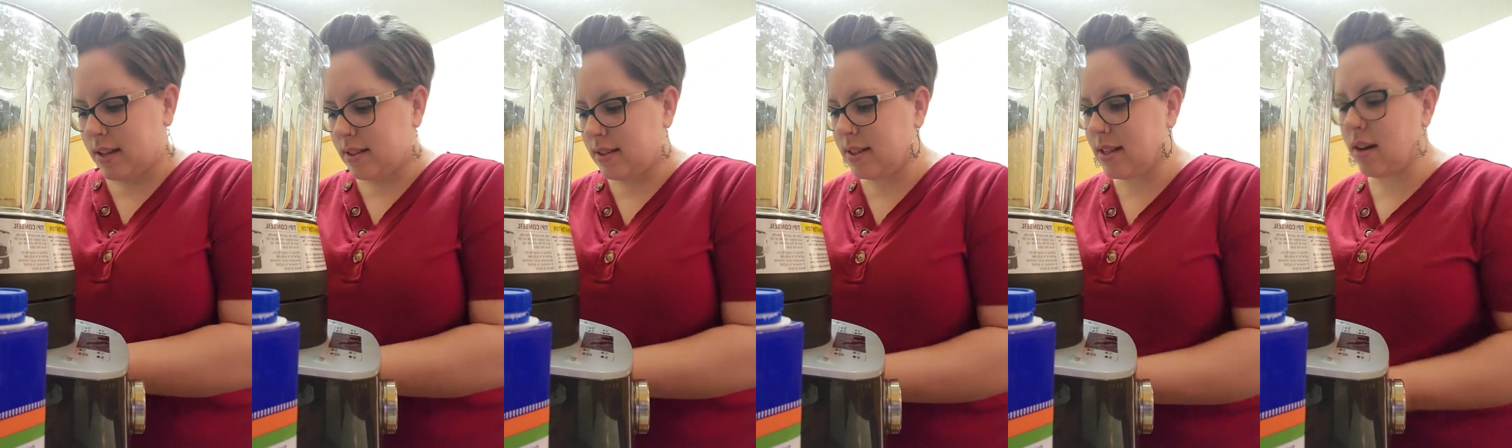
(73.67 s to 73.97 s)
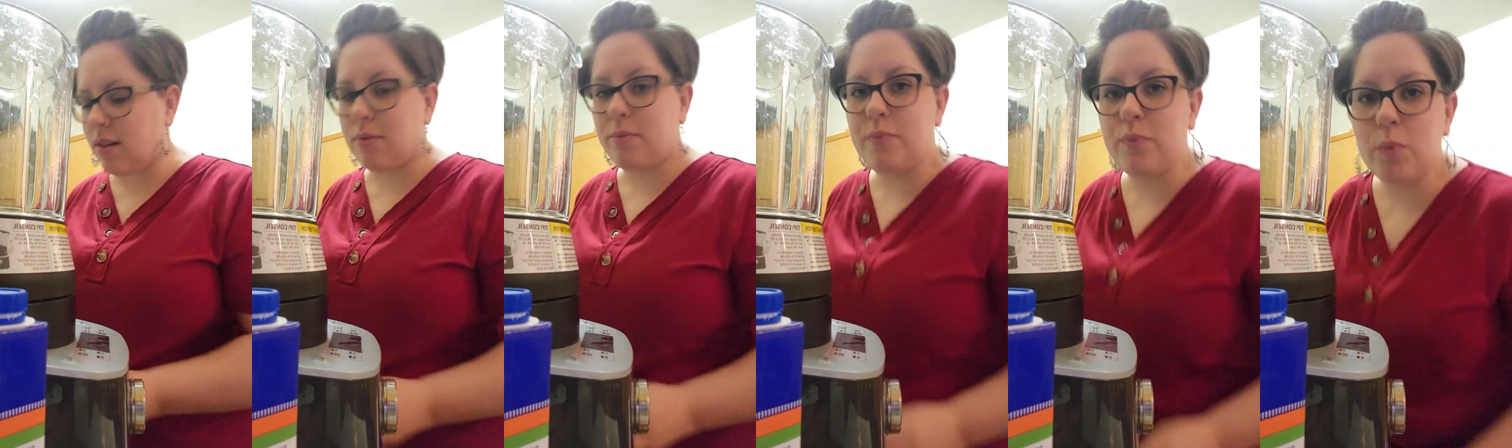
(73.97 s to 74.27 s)

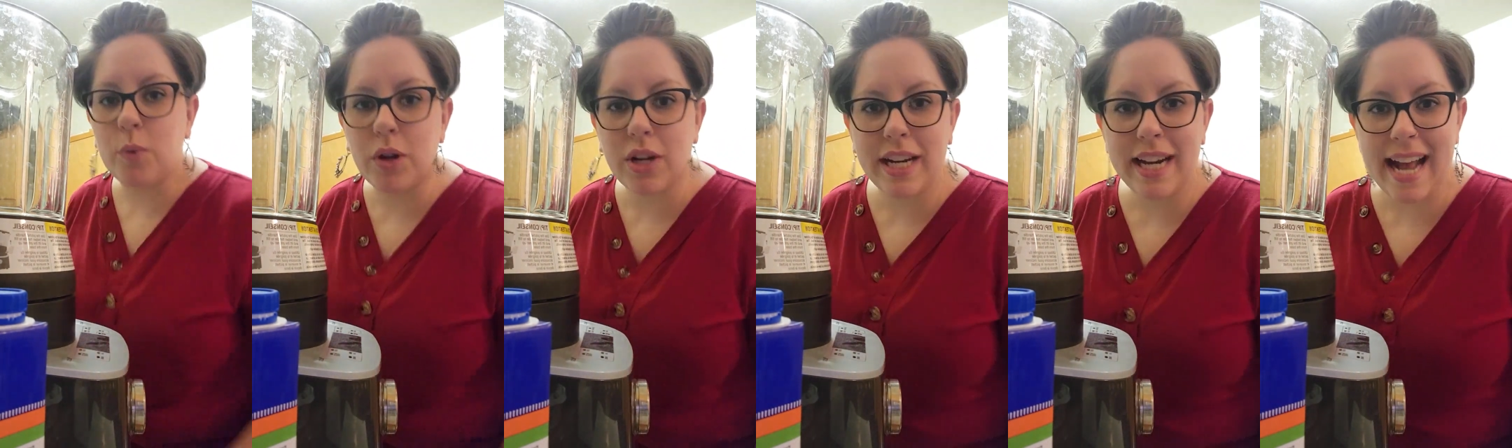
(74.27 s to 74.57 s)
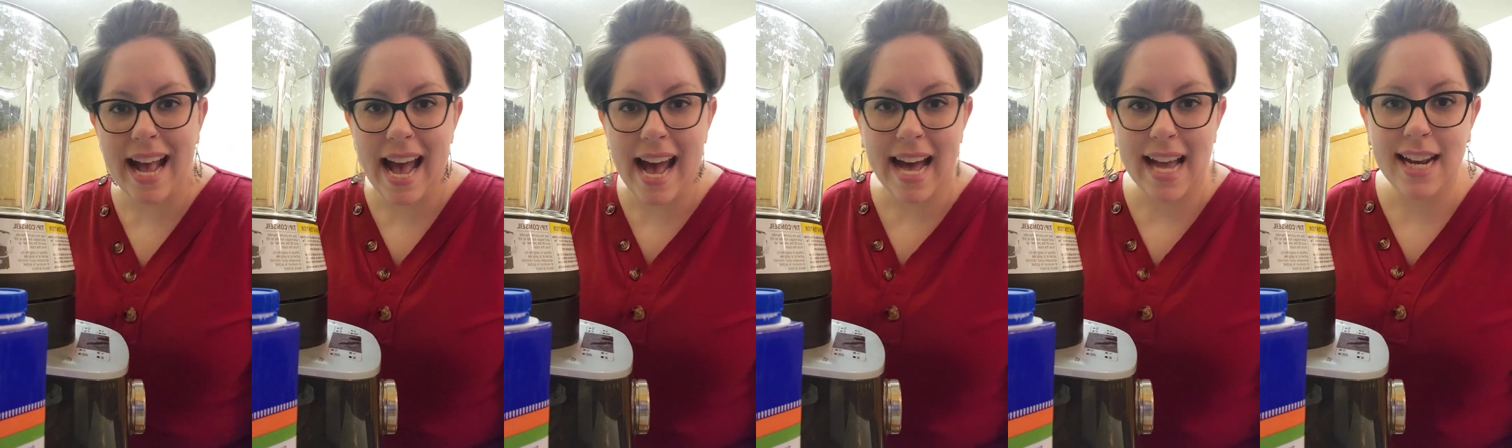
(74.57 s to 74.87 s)
So we're
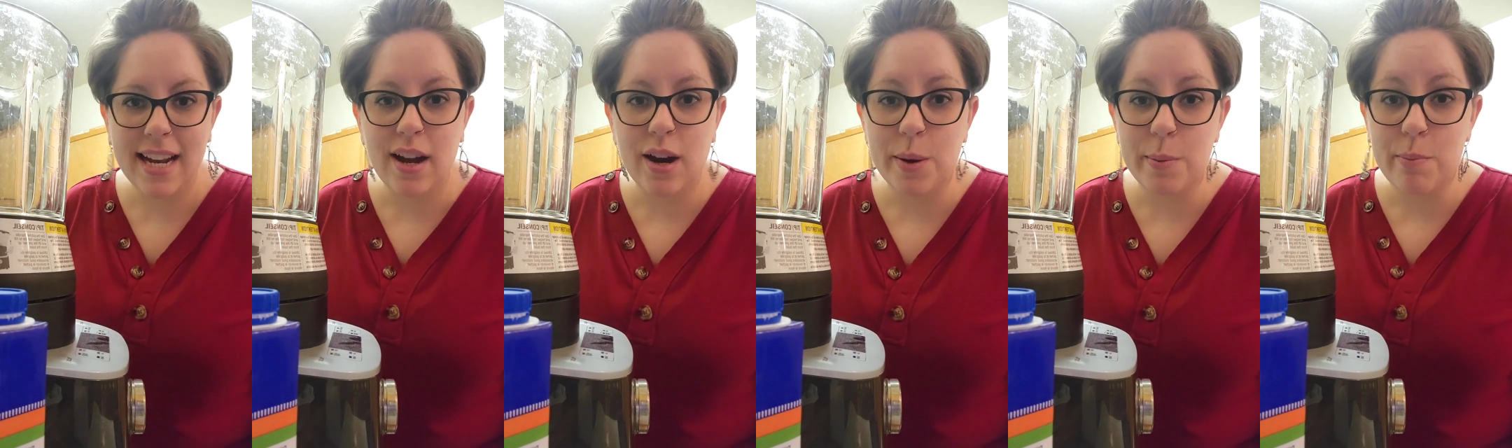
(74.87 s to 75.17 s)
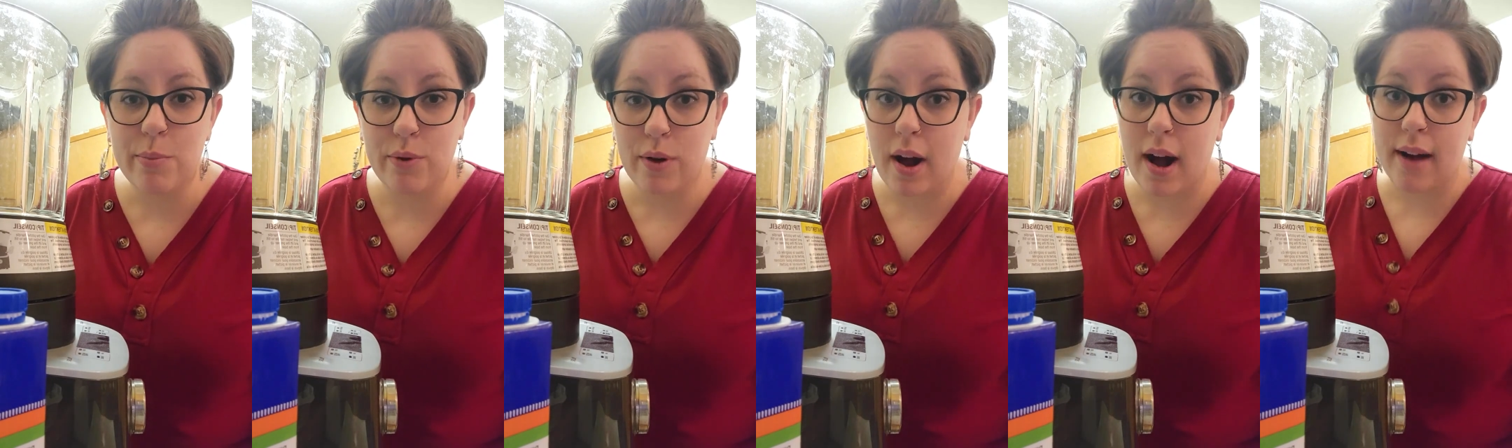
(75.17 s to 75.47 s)
gonna add our
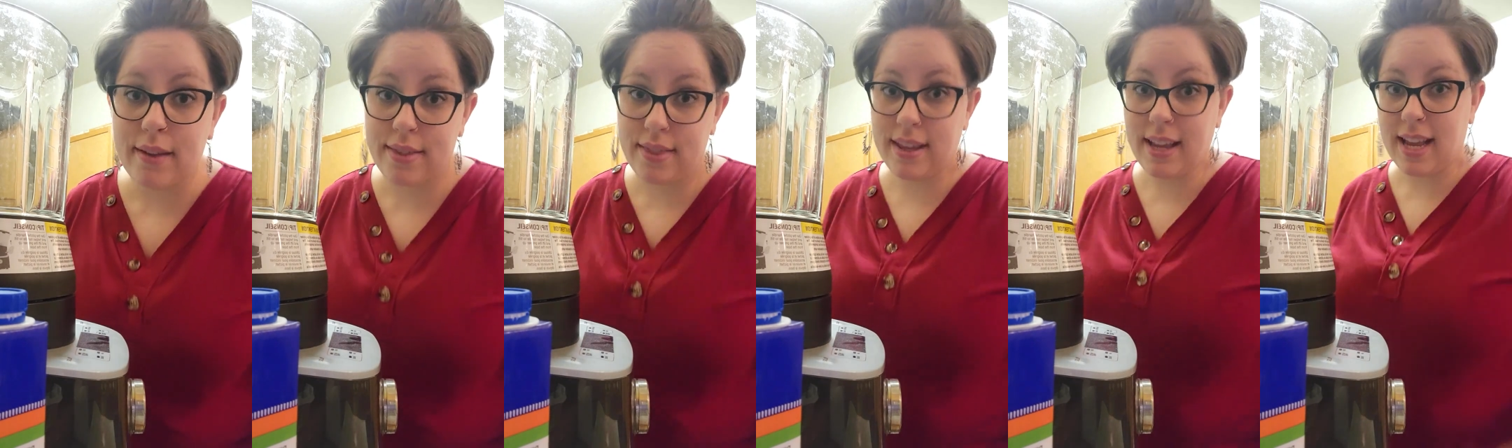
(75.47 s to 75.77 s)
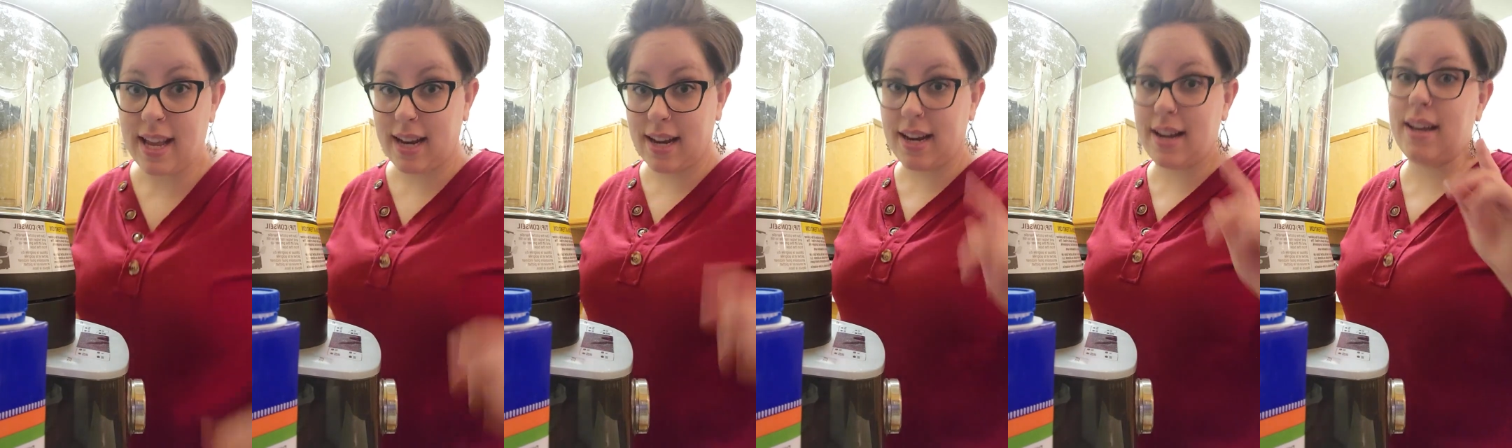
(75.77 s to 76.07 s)
broth
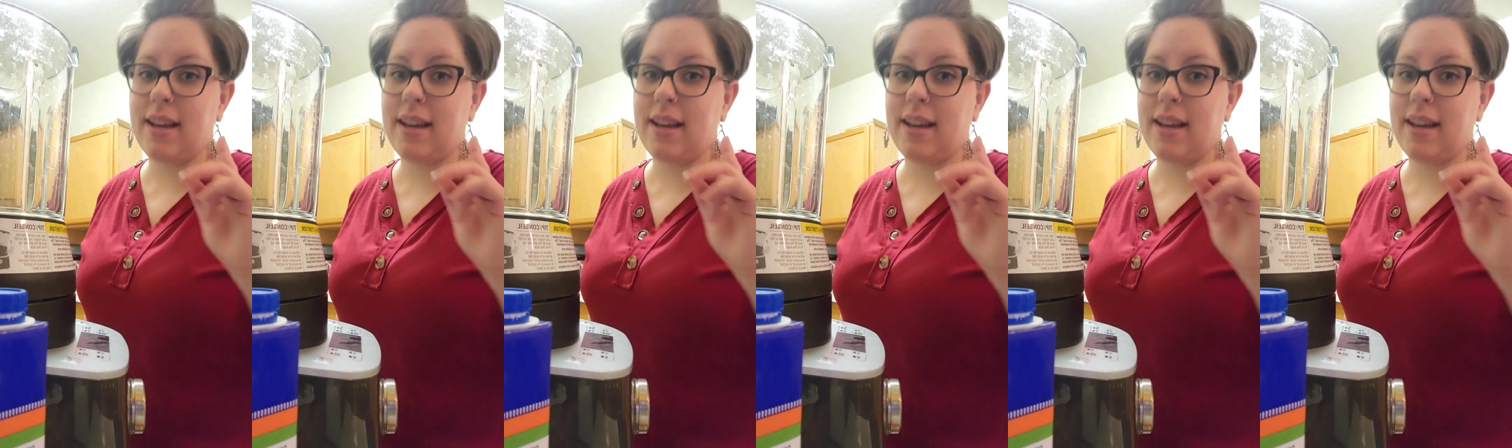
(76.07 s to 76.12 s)
in,